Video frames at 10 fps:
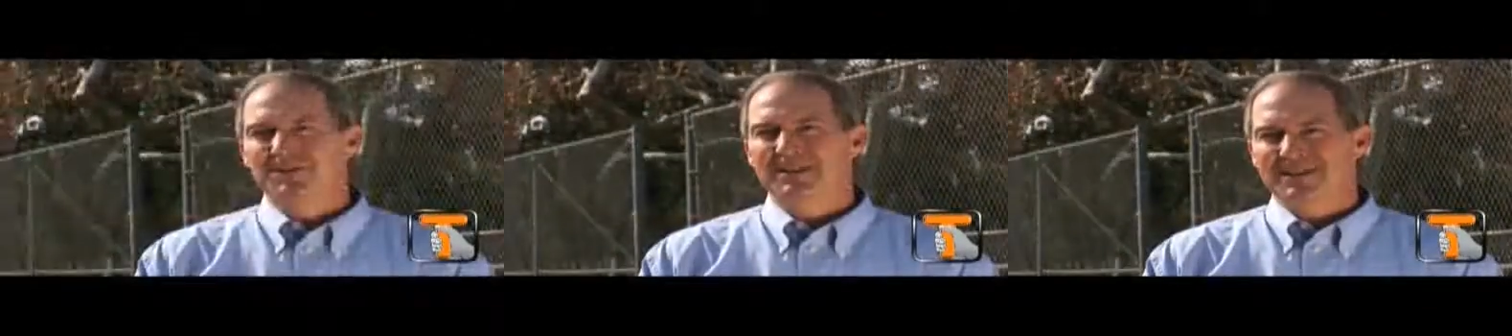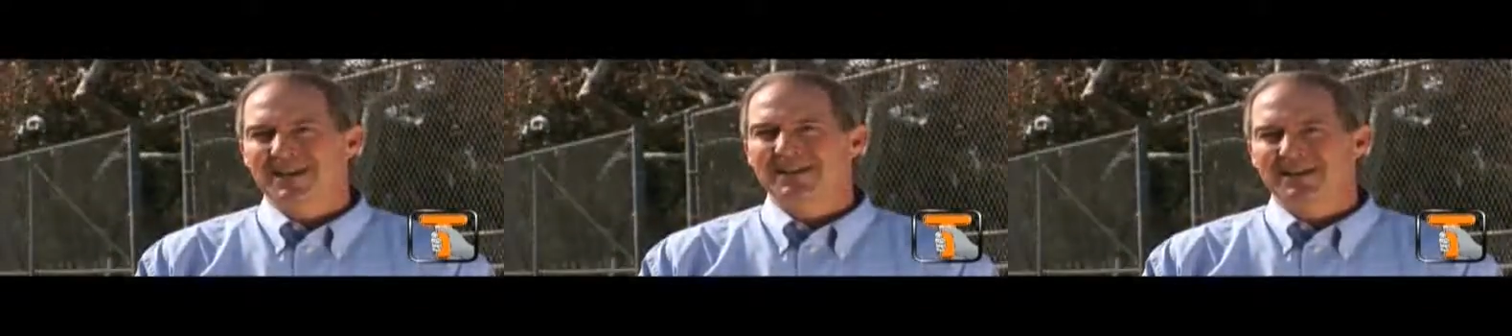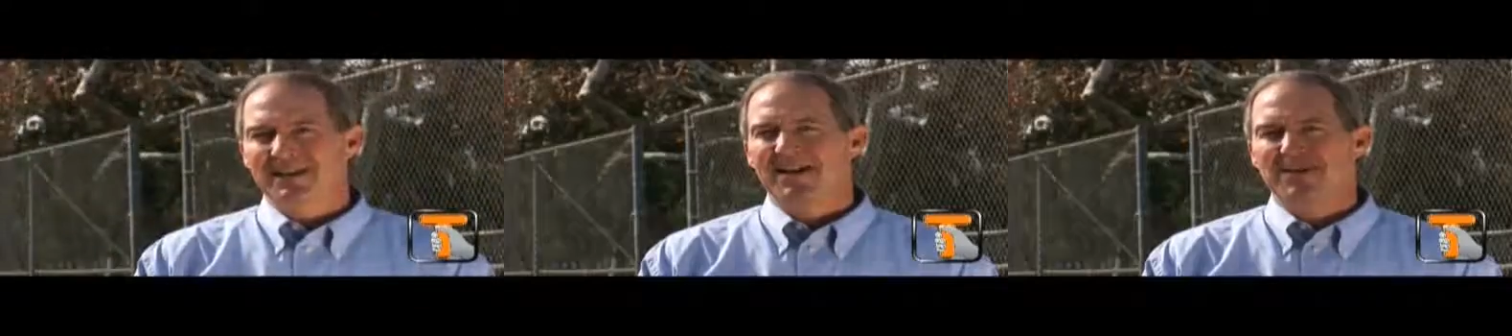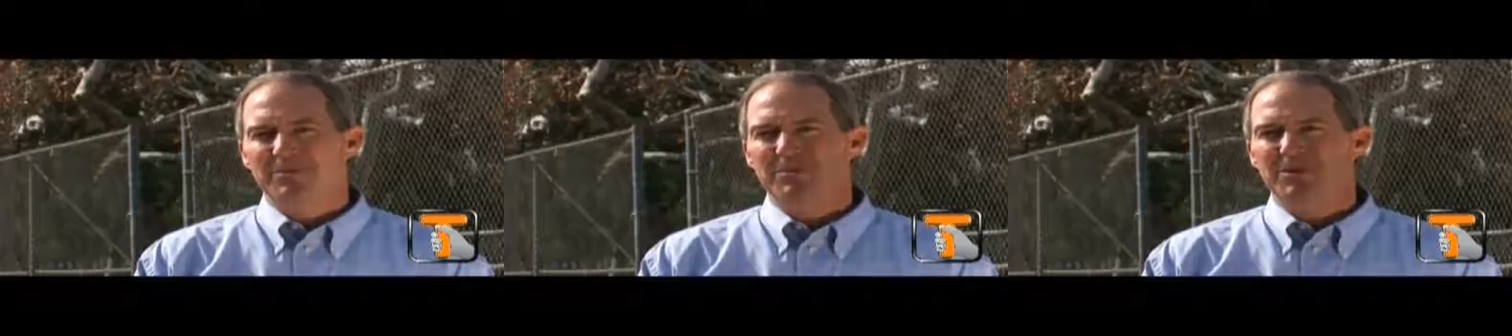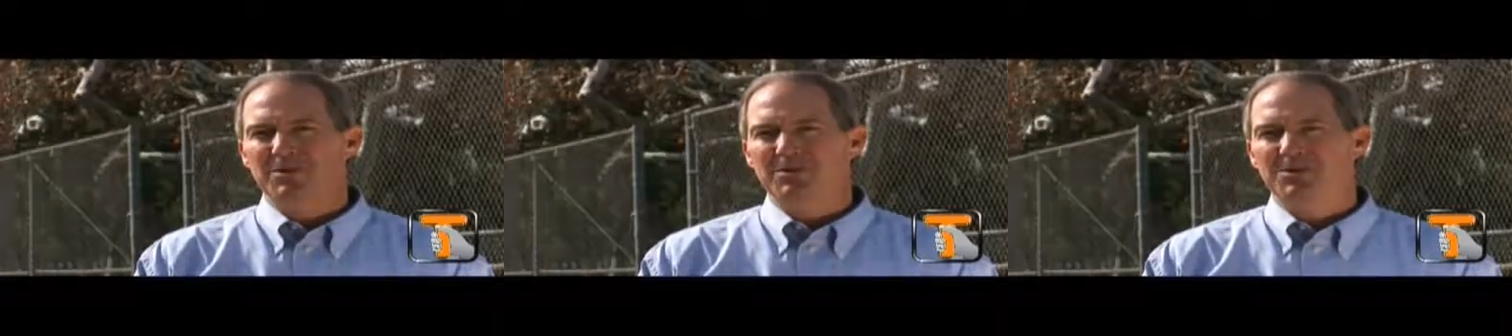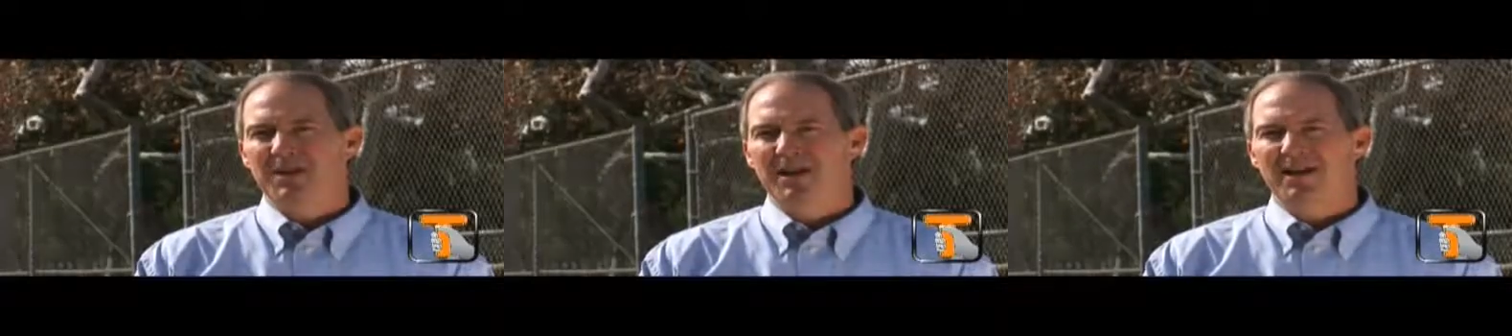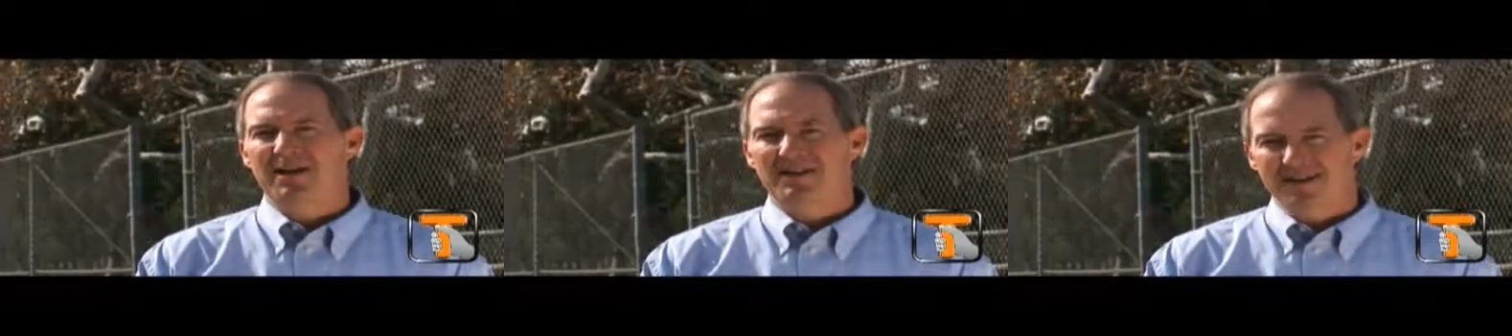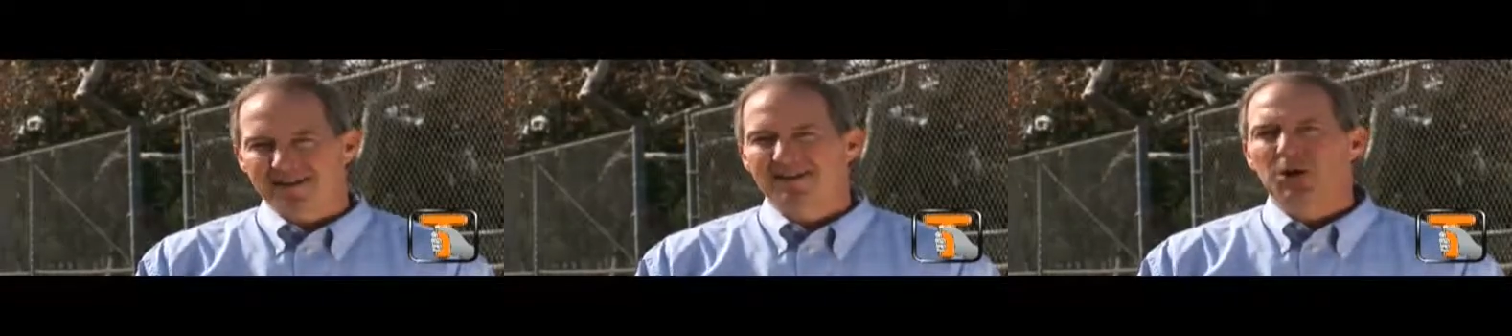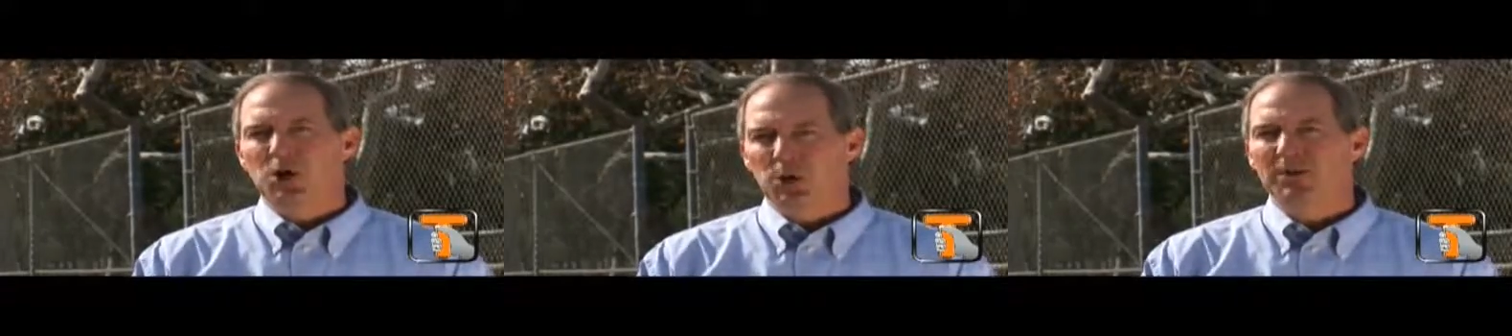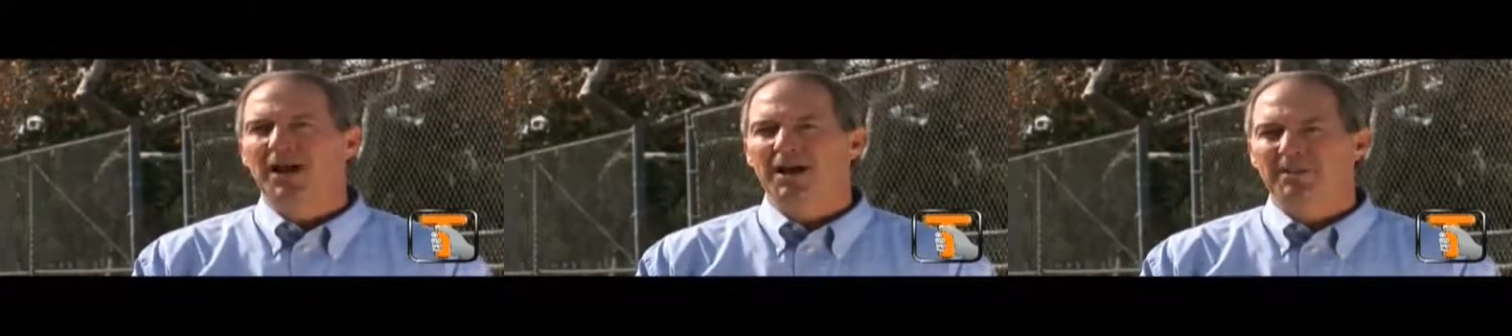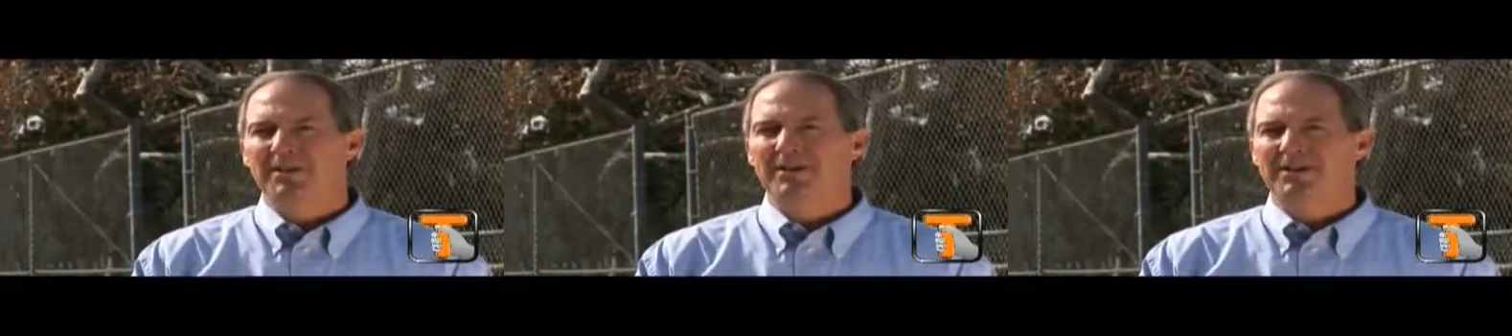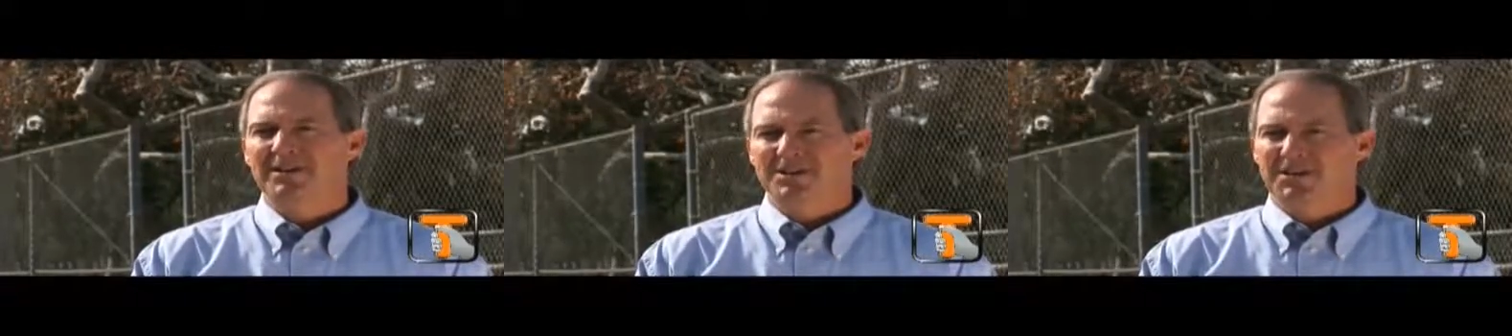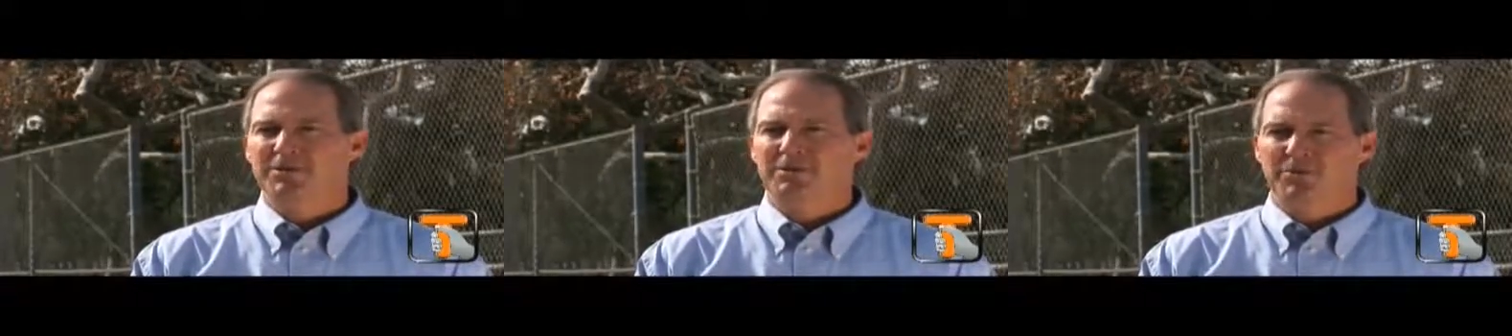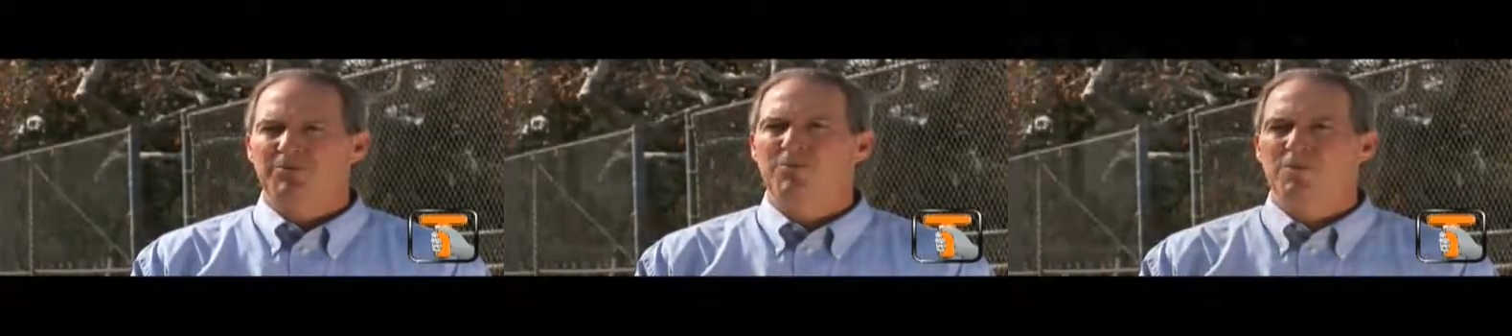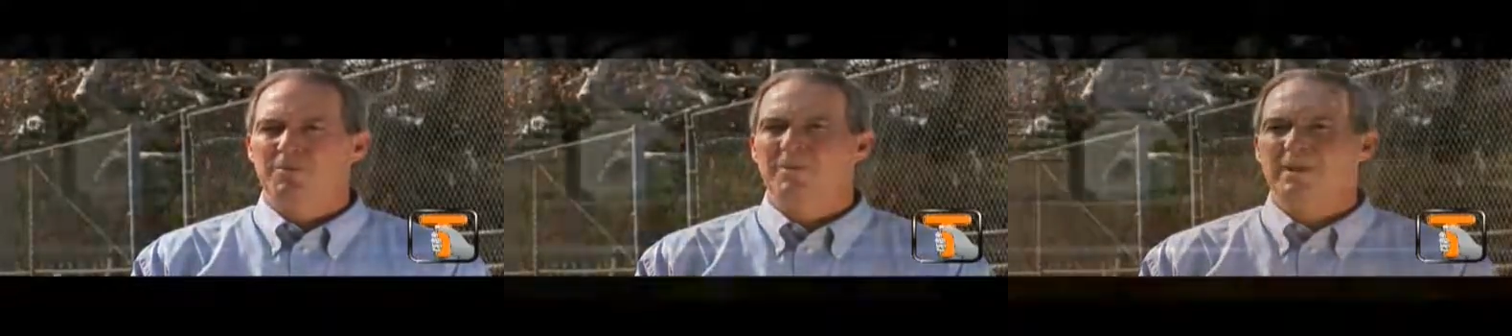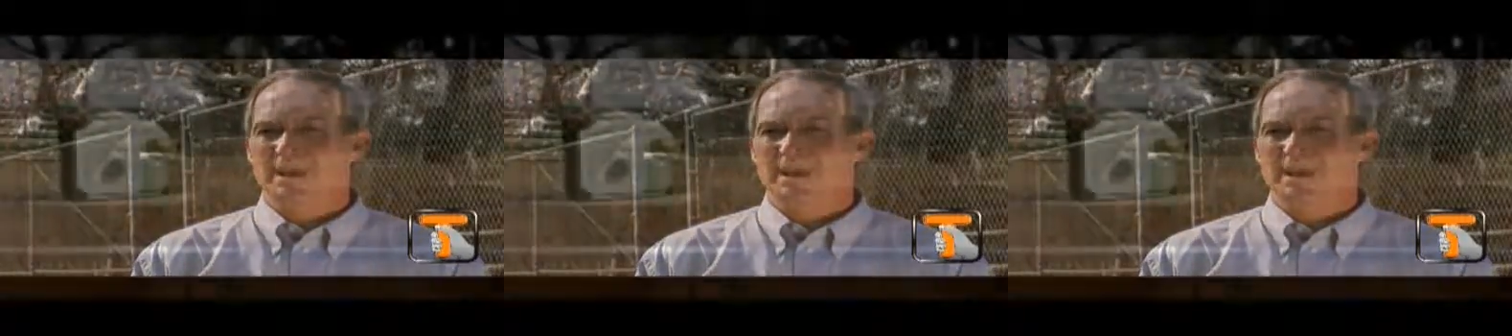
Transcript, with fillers: certainly take that kind of abuse and uh, hold up and continue to perform